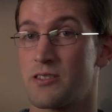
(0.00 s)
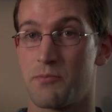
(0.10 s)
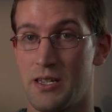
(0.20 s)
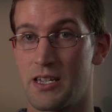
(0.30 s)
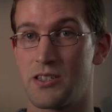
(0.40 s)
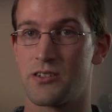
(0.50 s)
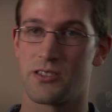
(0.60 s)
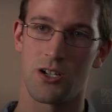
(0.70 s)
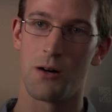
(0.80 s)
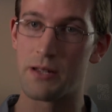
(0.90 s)
is a big issue. It's a
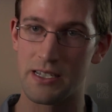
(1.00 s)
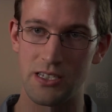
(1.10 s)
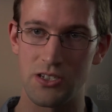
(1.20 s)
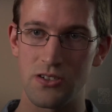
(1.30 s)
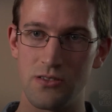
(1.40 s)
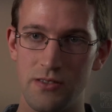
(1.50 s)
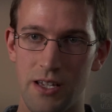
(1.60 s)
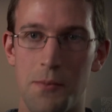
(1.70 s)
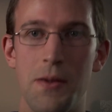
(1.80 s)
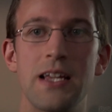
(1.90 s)
complex issue. There
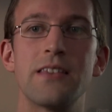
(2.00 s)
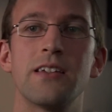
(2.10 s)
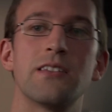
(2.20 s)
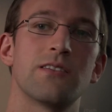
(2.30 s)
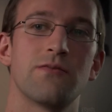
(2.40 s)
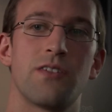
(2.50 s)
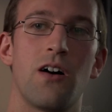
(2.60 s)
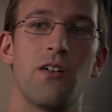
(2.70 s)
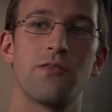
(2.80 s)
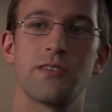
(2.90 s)
are many things
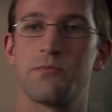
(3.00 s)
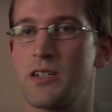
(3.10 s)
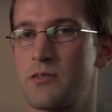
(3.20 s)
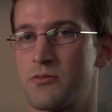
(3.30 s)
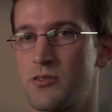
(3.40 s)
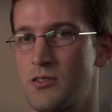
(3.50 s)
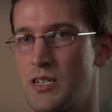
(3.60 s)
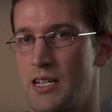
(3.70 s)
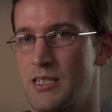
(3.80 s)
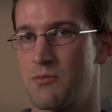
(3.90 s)
involved with people not
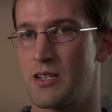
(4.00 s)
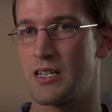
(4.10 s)
taking their